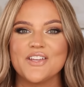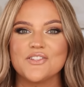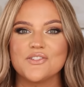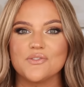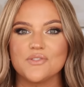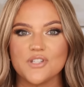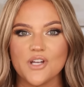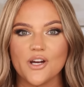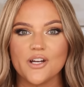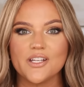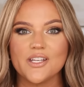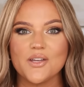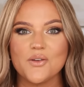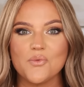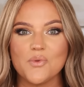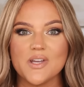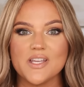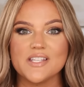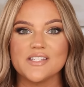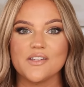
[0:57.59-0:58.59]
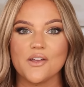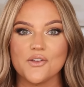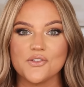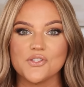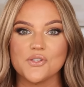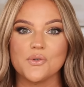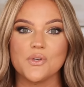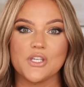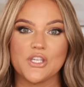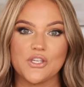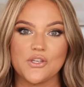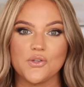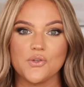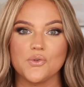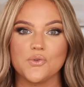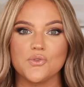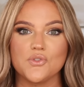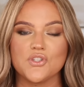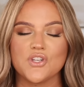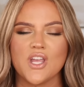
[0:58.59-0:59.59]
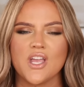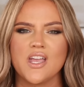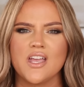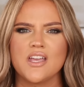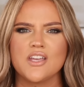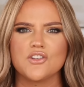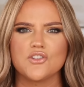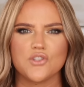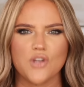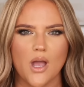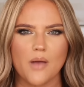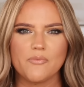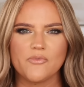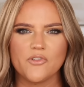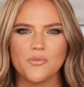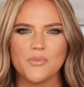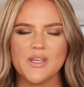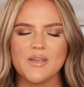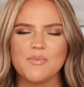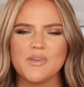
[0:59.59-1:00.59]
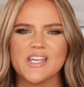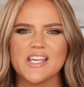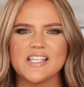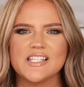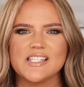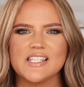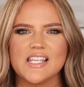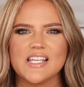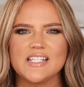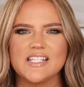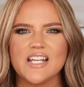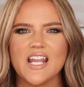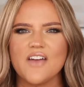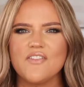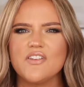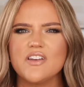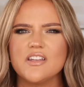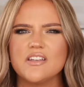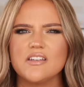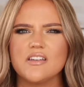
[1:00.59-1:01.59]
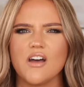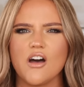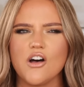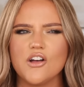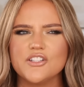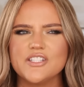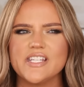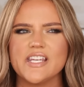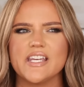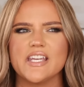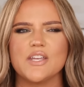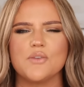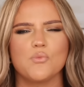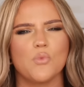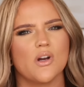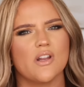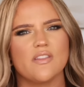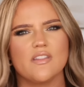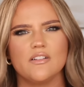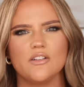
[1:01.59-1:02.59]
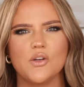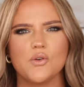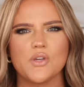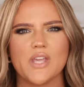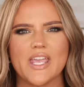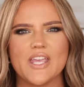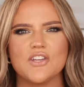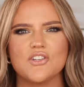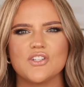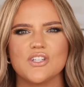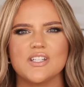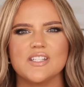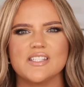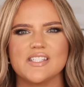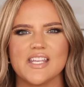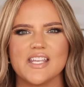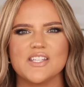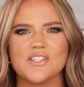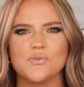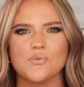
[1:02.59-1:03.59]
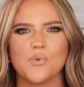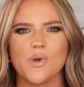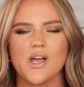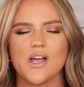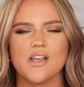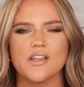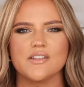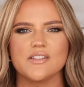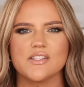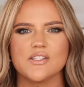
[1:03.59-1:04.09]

So Target was also a huge shop for me because they did have a Ulta in one of the locations as well.